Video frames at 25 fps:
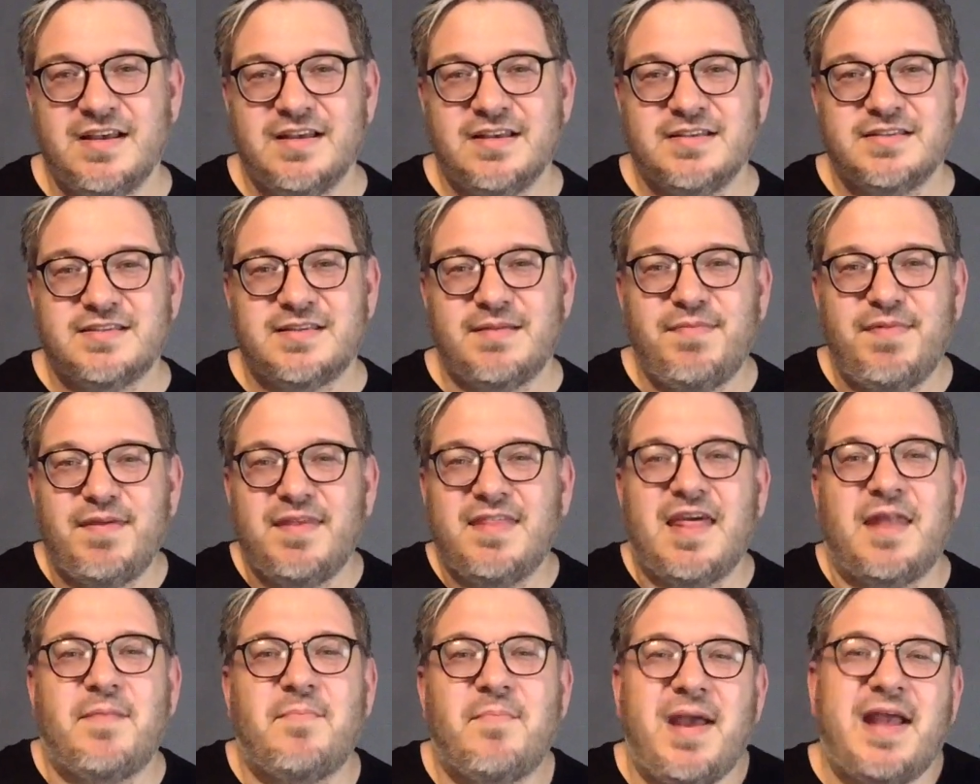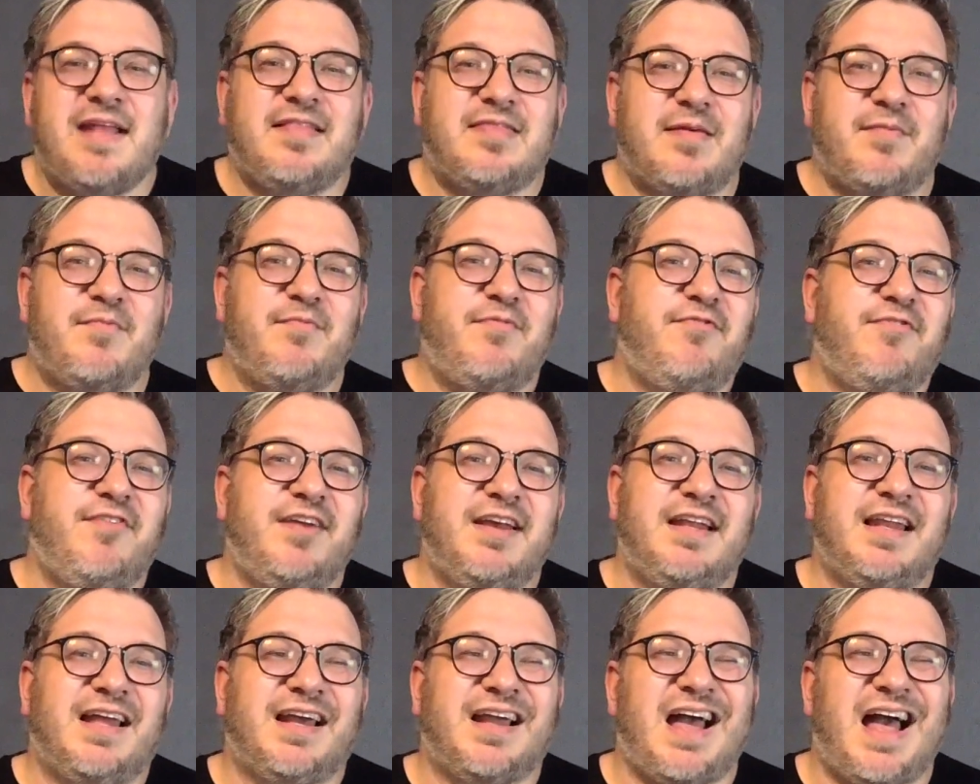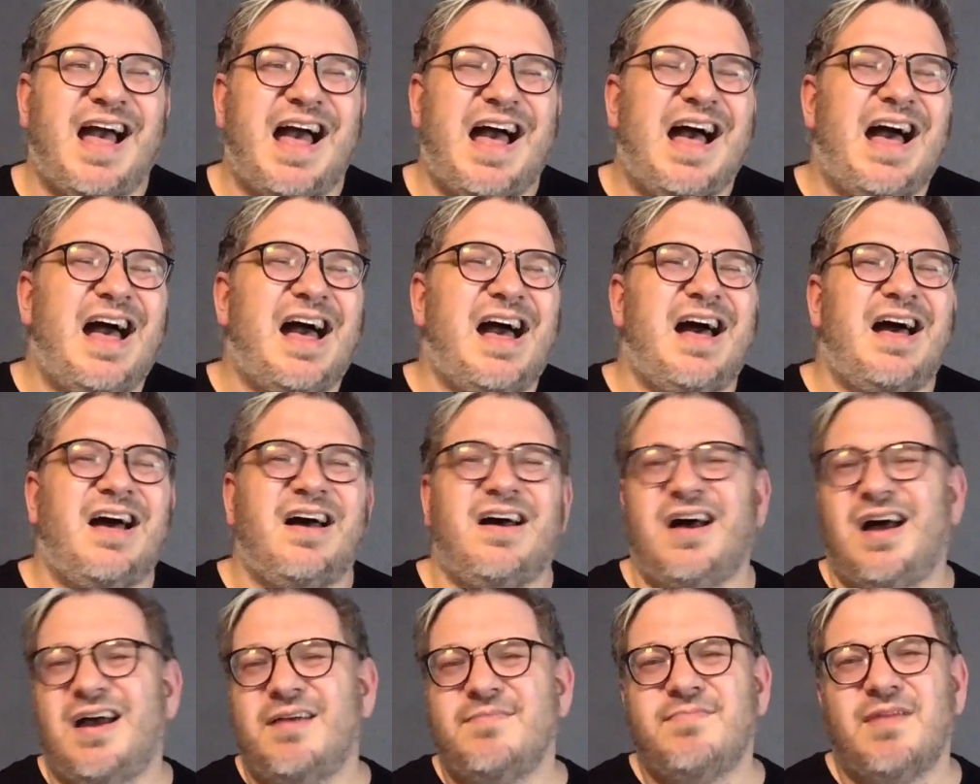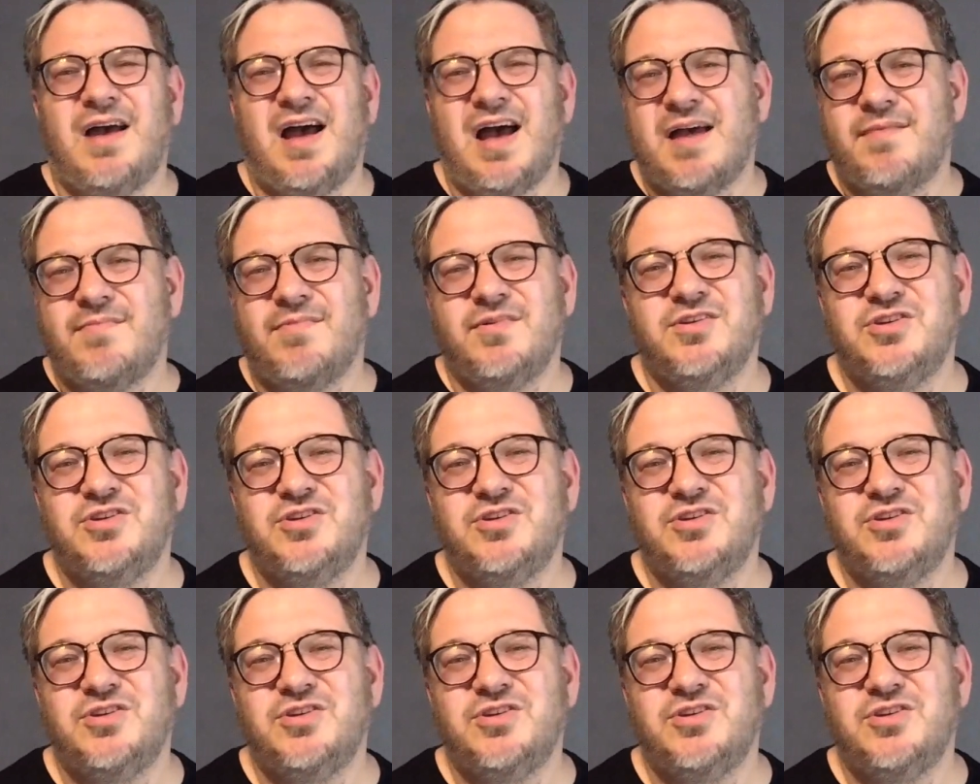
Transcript: Something that made them feel like, I'm a